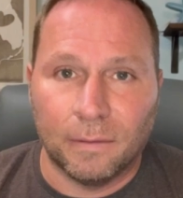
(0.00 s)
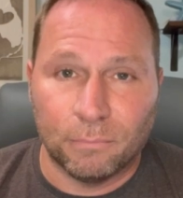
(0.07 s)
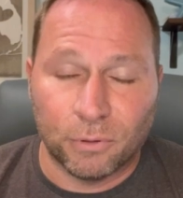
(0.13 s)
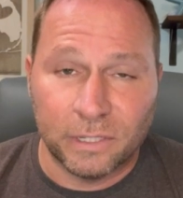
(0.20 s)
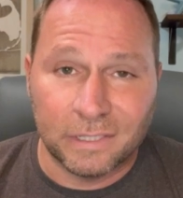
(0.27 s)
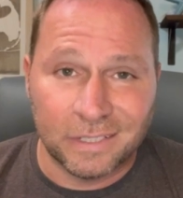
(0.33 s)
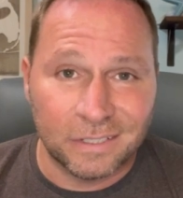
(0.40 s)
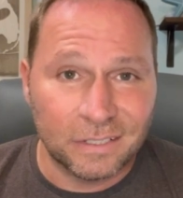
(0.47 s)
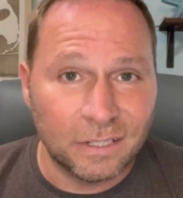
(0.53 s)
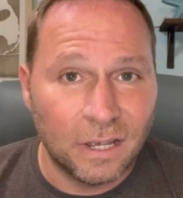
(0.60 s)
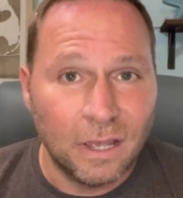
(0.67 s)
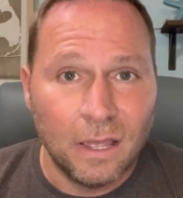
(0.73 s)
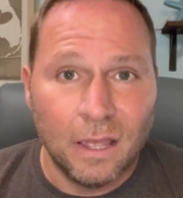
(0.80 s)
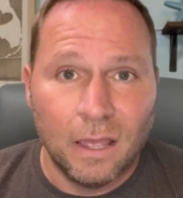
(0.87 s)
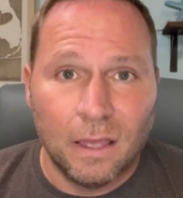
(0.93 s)
Princess
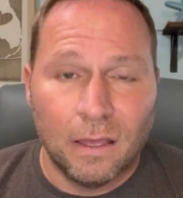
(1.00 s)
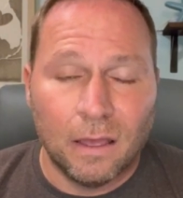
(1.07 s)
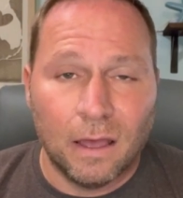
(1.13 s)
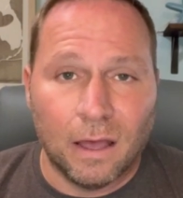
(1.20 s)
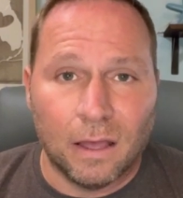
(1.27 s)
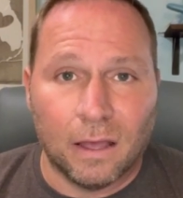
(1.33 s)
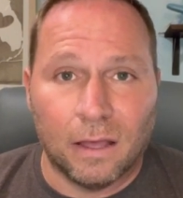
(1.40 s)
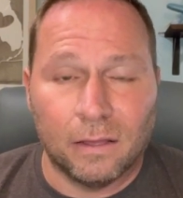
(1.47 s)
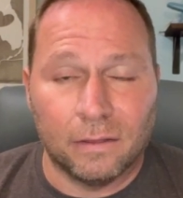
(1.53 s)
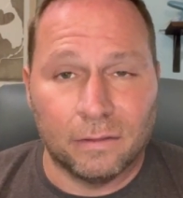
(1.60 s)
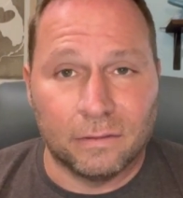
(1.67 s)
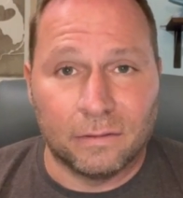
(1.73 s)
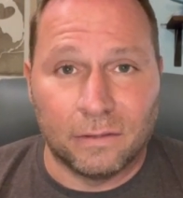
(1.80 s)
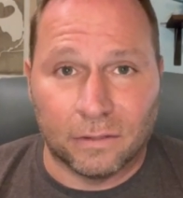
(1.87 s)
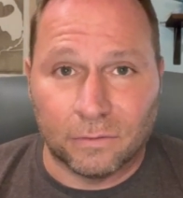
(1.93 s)

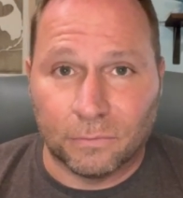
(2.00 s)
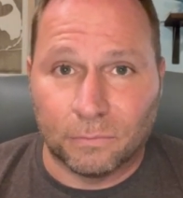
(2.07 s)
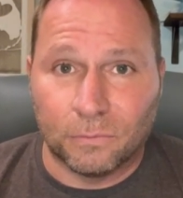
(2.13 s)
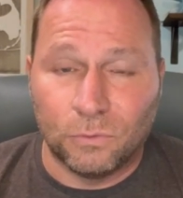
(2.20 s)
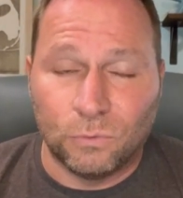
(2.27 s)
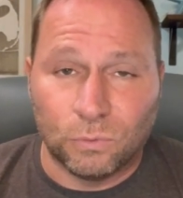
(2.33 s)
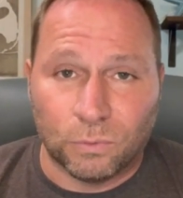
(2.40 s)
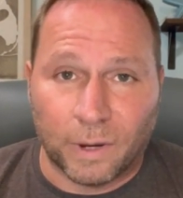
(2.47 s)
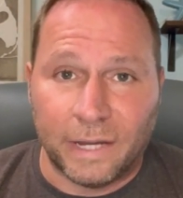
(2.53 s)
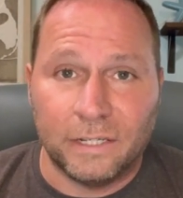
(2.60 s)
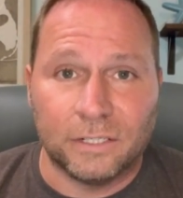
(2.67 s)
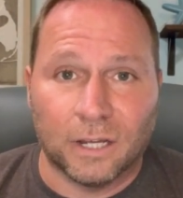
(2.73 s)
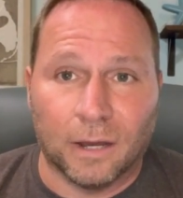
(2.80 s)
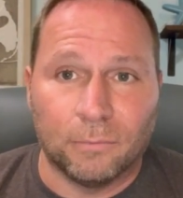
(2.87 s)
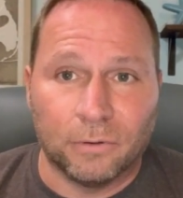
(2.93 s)
does a great
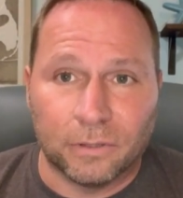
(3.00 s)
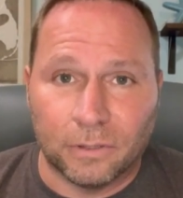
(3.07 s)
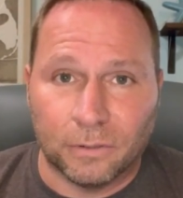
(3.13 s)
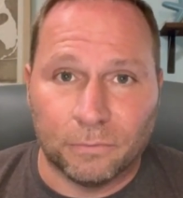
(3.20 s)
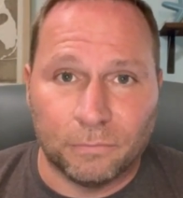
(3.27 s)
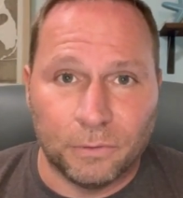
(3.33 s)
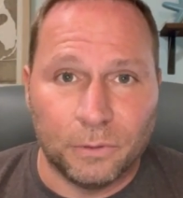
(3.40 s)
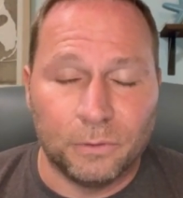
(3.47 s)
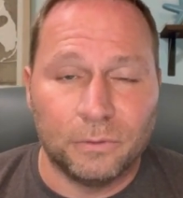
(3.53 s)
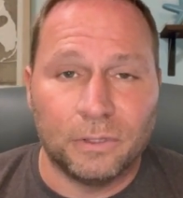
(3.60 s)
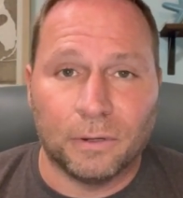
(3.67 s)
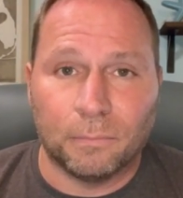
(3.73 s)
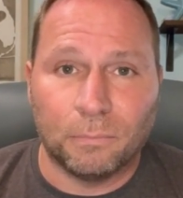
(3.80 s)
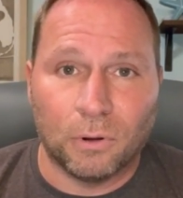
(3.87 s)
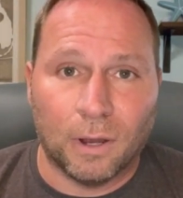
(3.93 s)
job with their food.
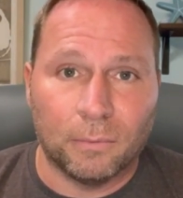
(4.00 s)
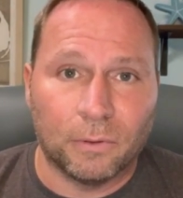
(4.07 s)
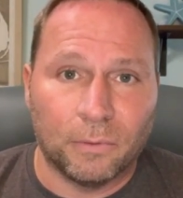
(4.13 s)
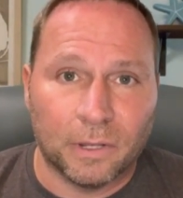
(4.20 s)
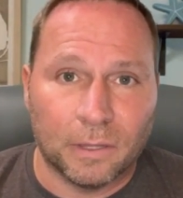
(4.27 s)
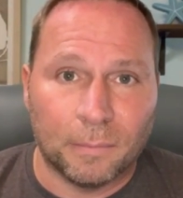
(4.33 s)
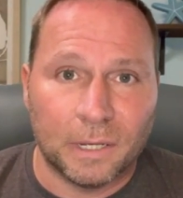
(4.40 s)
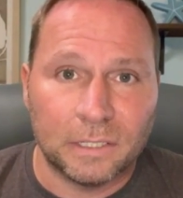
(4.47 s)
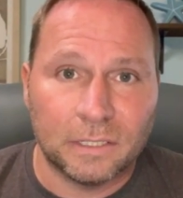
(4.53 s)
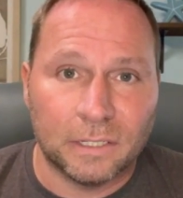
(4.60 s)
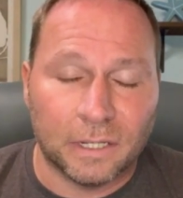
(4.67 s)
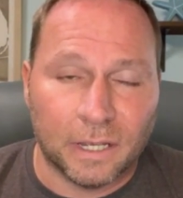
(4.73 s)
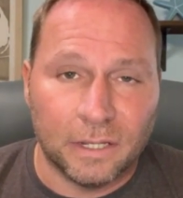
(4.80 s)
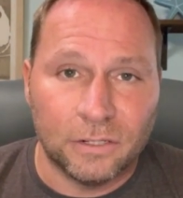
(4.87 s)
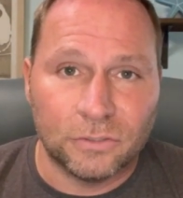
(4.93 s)
They're probably one of the best in
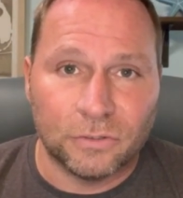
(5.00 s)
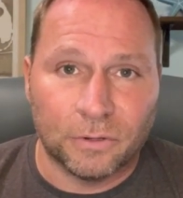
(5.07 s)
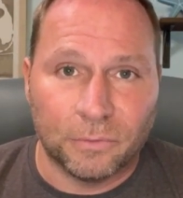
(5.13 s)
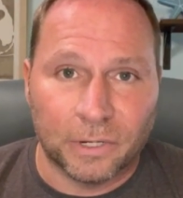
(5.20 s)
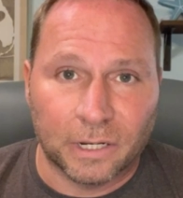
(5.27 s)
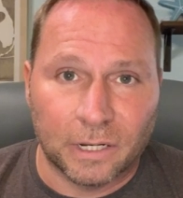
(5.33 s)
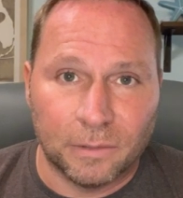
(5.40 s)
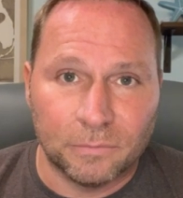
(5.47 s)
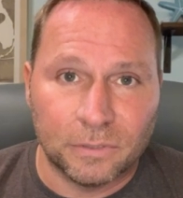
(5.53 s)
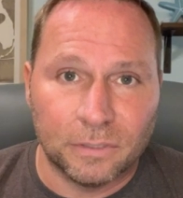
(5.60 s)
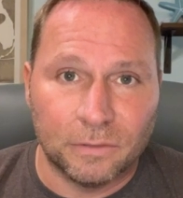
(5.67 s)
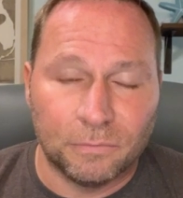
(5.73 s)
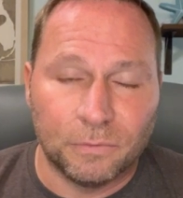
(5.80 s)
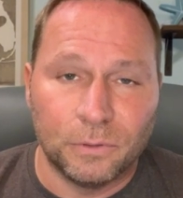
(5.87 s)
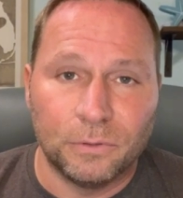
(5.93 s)
the industry when it comes to
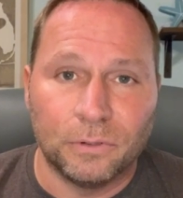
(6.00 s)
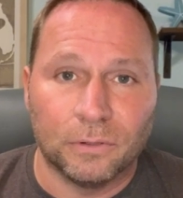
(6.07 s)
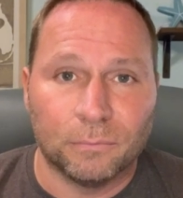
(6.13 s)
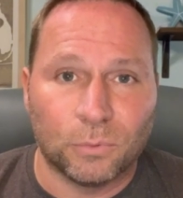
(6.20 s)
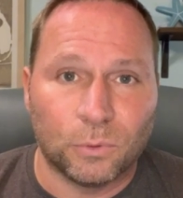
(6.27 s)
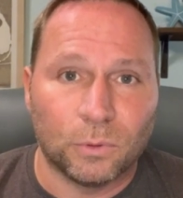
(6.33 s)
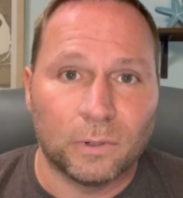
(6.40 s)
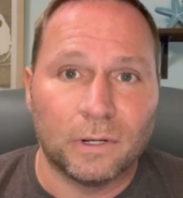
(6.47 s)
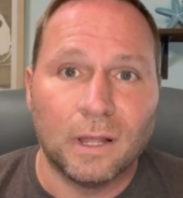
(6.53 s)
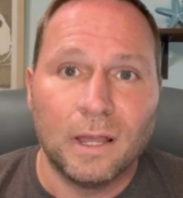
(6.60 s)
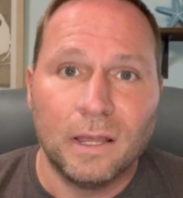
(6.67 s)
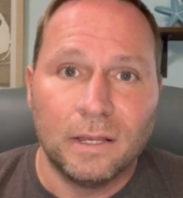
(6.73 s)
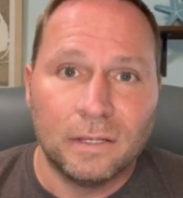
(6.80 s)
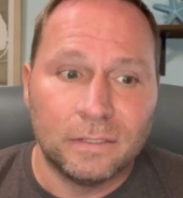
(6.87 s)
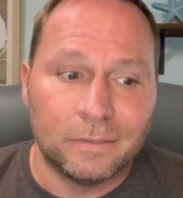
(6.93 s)
the food on board.
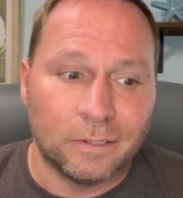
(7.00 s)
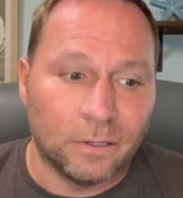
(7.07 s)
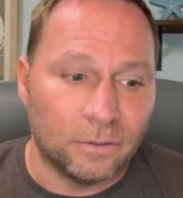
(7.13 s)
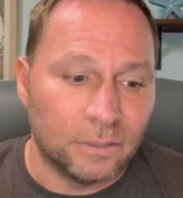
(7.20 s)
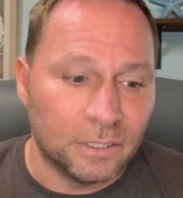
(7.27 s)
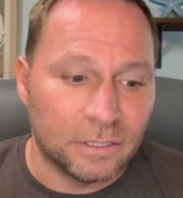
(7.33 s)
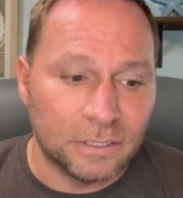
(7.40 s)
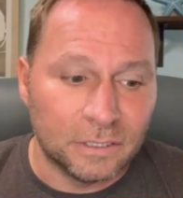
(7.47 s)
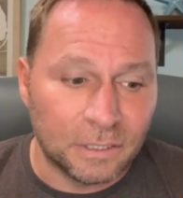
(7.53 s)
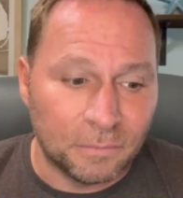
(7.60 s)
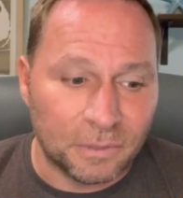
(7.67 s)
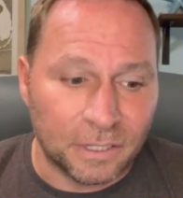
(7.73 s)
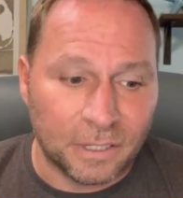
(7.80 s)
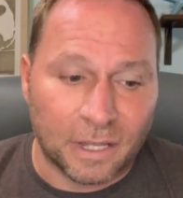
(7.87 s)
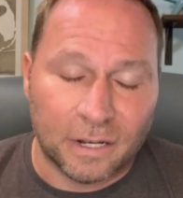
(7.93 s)
So this is
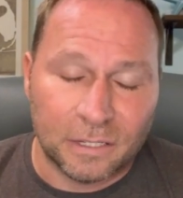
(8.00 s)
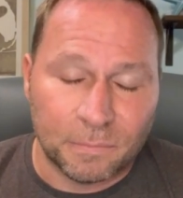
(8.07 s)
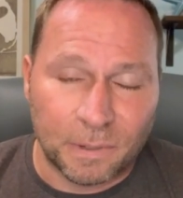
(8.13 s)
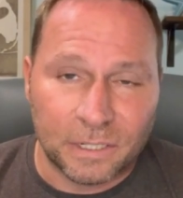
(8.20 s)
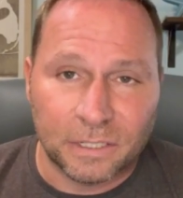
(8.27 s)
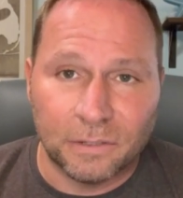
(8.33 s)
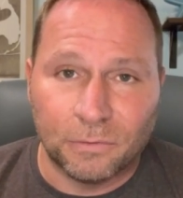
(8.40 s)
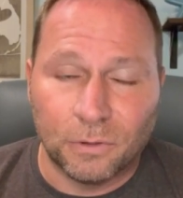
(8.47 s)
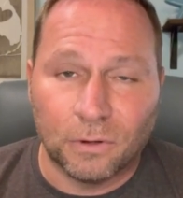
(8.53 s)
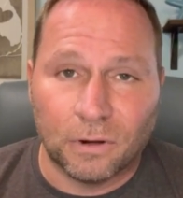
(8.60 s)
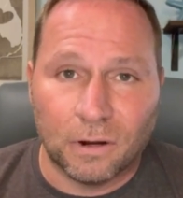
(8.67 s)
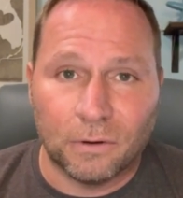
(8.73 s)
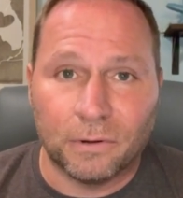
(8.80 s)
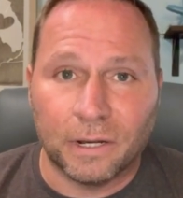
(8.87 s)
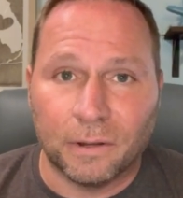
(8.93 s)
something that, especially if you
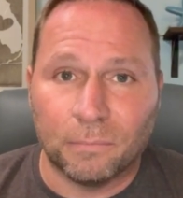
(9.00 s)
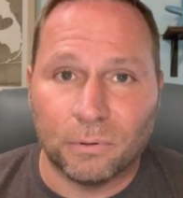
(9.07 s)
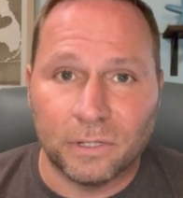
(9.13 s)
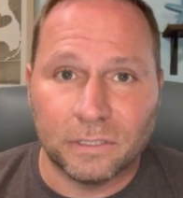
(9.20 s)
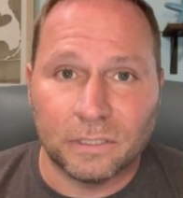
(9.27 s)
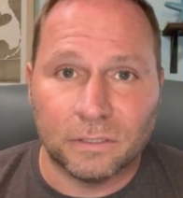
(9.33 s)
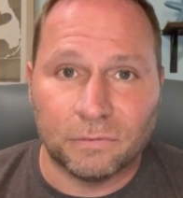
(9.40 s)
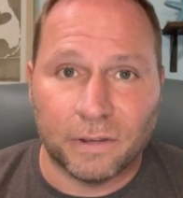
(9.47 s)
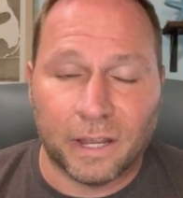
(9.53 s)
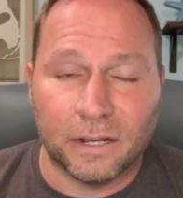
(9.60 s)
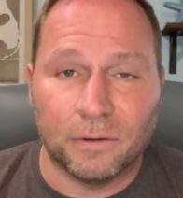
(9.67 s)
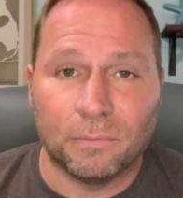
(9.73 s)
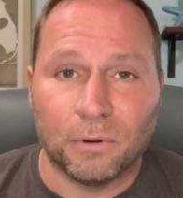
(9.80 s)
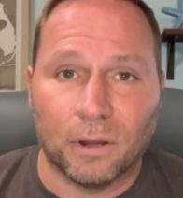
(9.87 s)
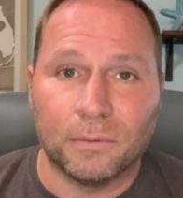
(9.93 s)
are already a Princess fan,
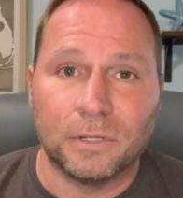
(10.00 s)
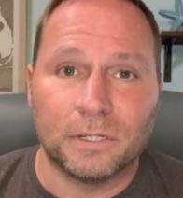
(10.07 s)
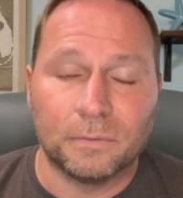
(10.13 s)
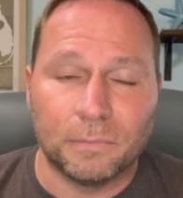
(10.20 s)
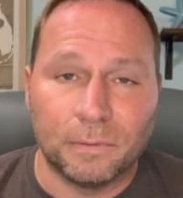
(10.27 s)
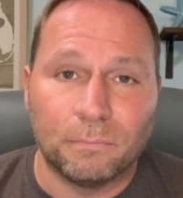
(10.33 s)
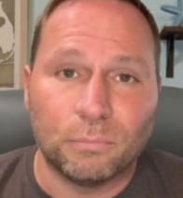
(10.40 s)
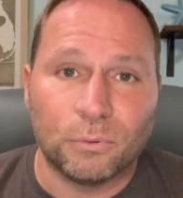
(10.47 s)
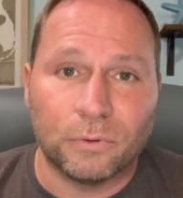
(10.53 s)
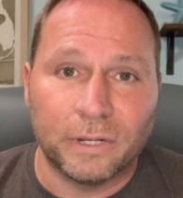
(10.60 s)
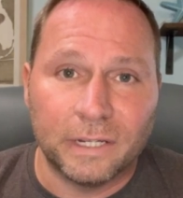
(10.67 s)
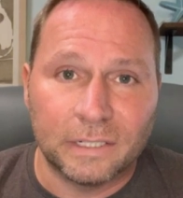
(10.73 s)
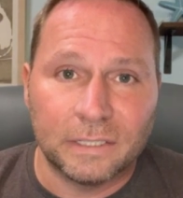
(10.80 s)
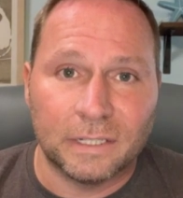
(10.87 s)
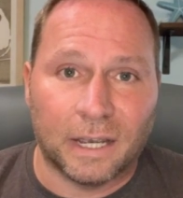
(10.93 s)
you probably should be
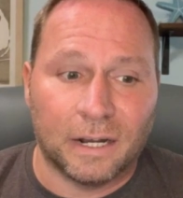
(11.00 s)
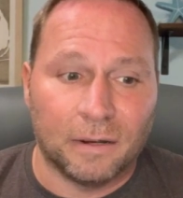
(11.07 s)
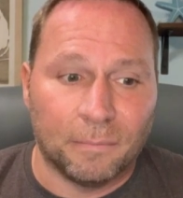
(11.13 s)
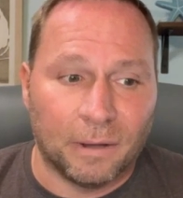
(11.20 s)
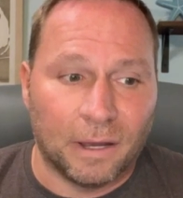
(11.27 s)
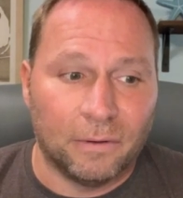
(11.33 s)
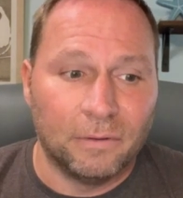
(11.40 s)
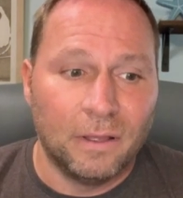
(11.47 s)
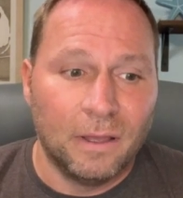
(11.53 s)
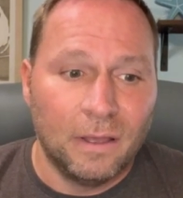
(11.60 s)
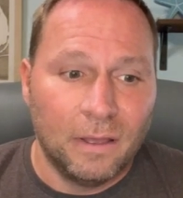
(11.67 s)
pretty excited about.